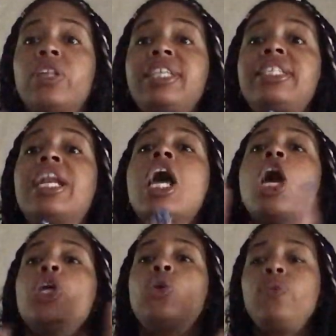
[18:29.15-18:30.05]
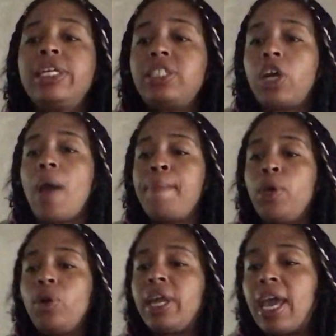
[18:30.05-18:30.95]
Listen, you need to
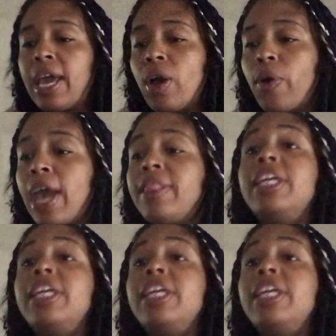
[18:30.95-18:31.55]
communicate, okay?